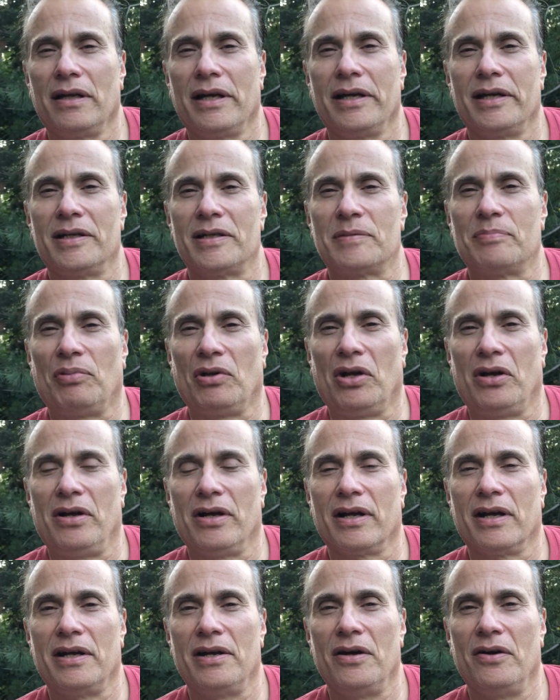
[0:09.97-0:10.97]

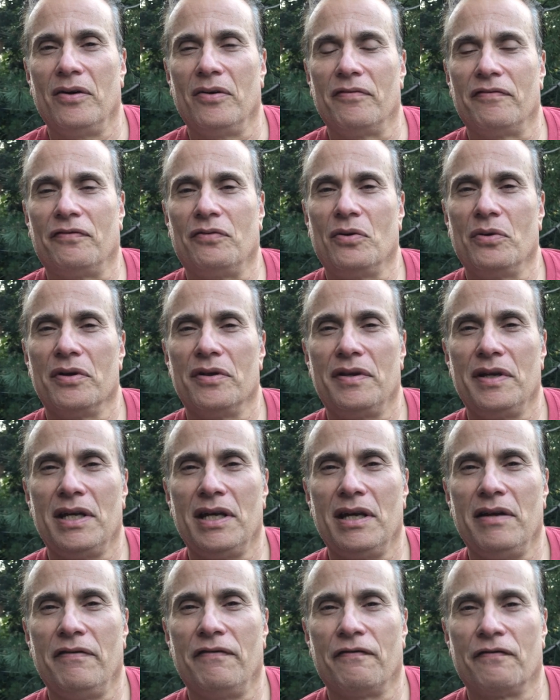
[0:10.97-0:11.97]
Landsblog, I know, for
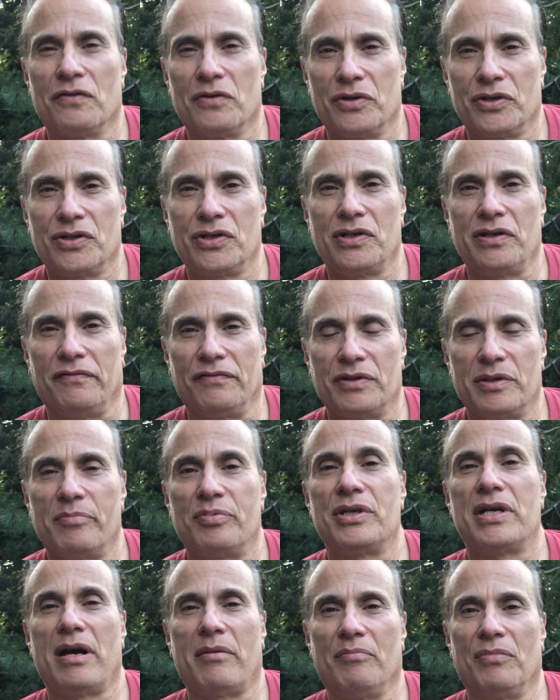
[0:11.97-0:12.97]
the 1st of
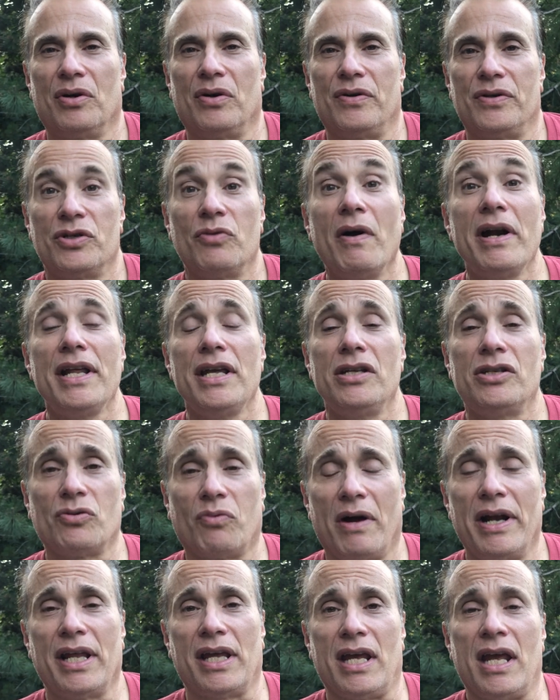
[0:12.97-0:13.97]
September
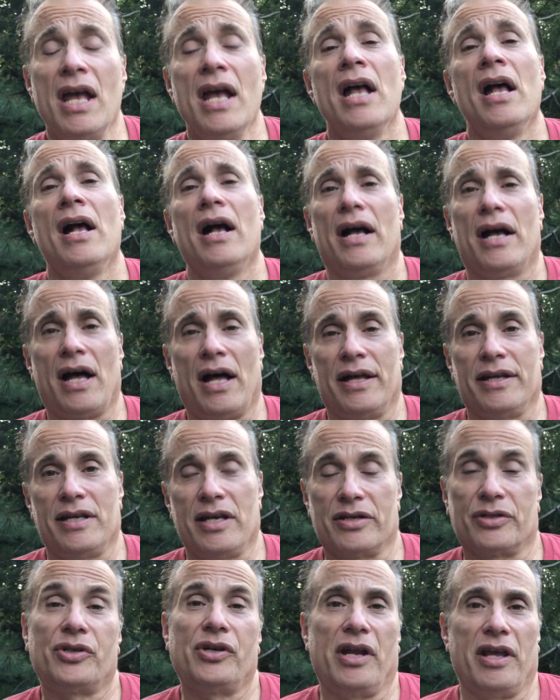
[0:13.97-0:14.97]
2020.
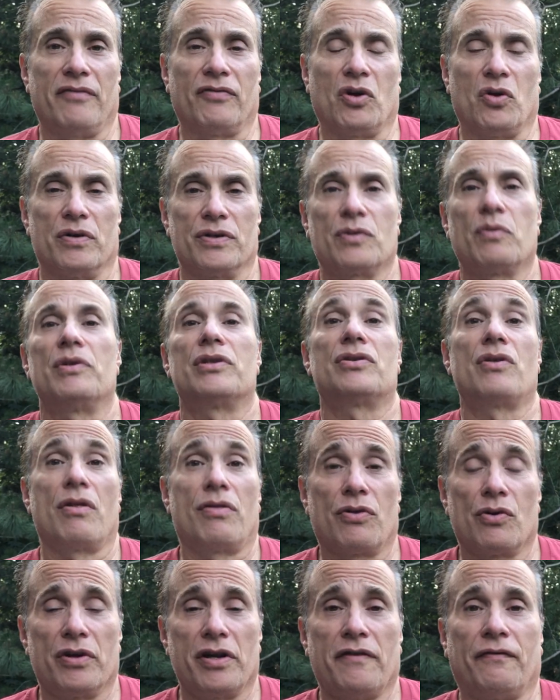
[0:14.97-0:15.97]
Yesterday, of course, was the
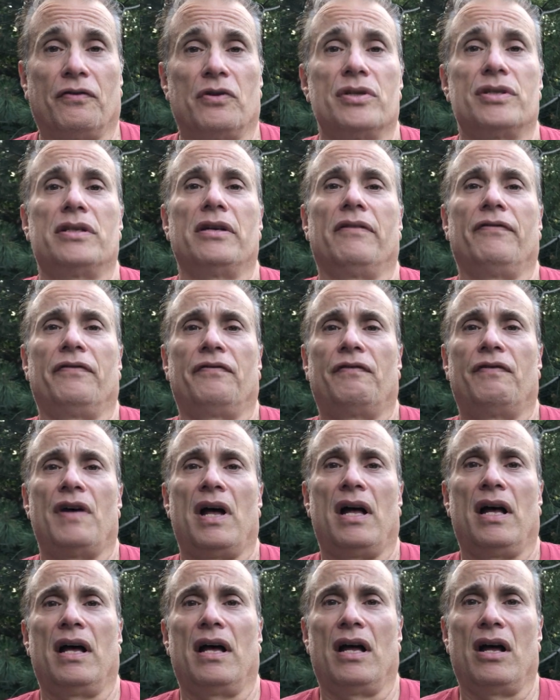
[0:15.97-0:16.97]
31st
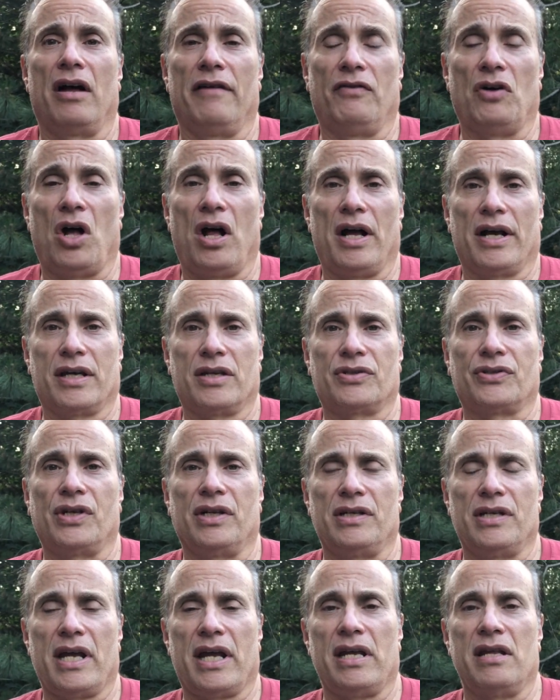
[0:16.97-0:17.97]
of August,
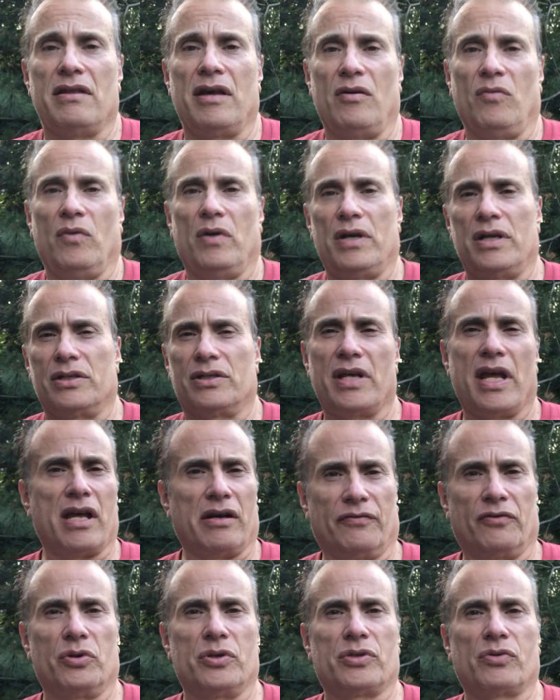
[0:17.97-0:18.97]
a day that was the
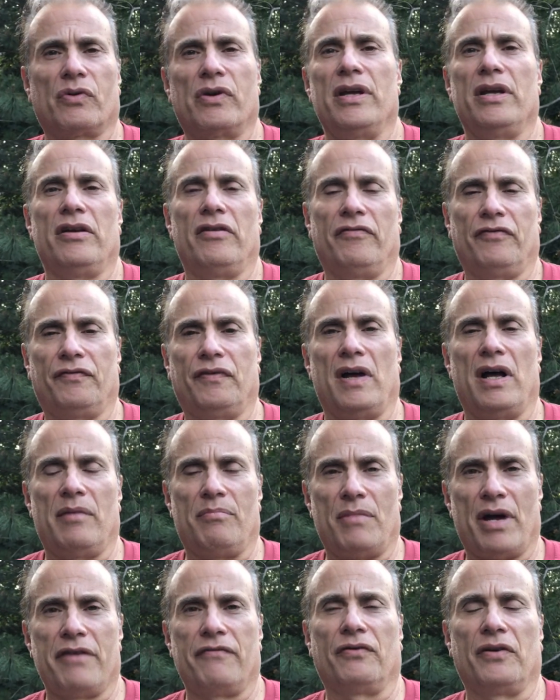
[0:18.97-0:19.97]
anniversary
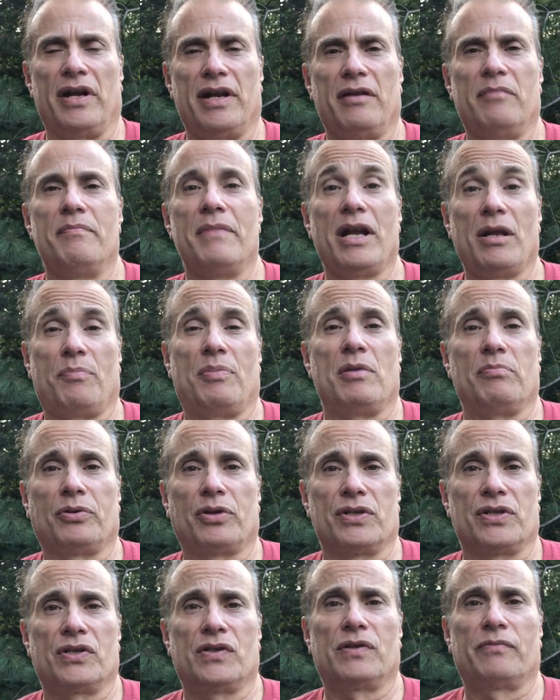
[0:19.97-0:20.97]
of my friend and many
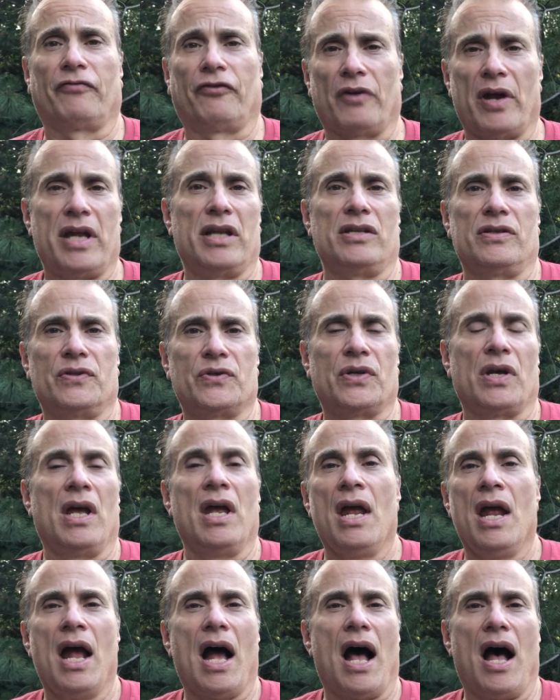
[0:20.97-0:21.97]
people's friends,
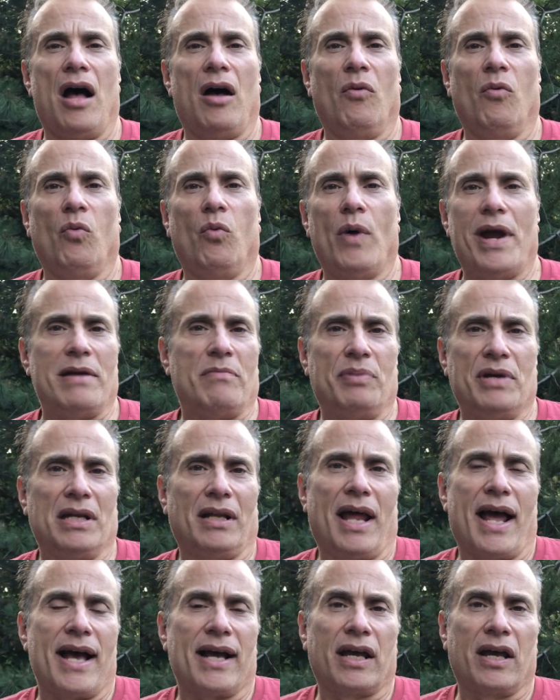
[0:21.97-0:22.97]
Wade
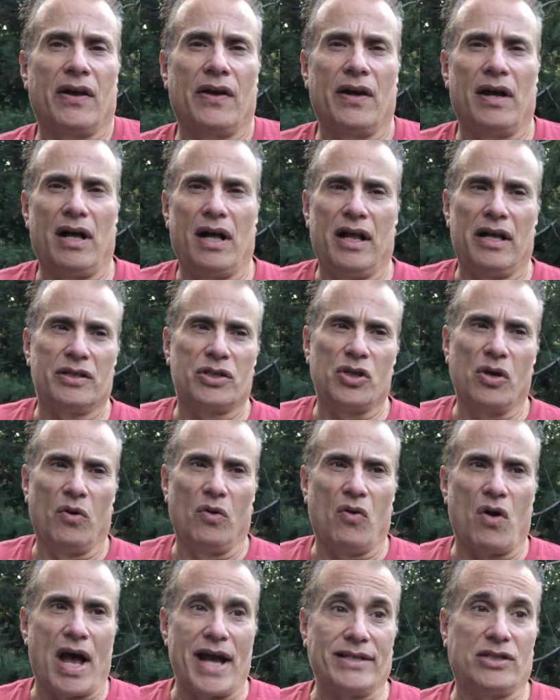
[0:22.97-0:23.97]
Belak.
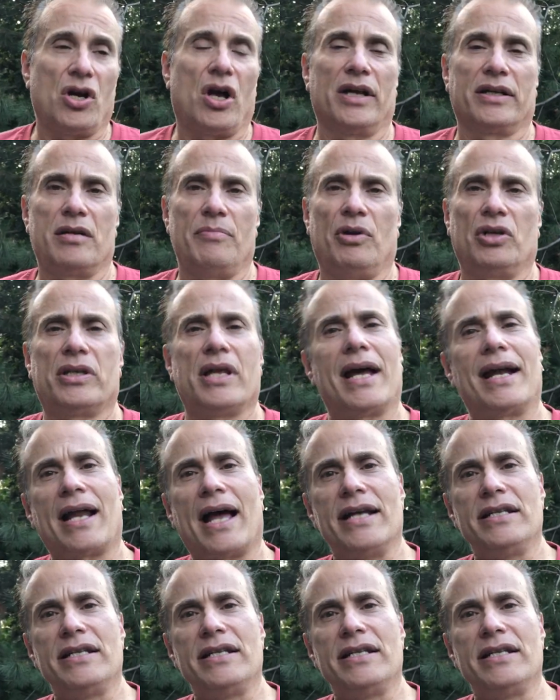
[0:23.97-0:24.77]
So I talked about that.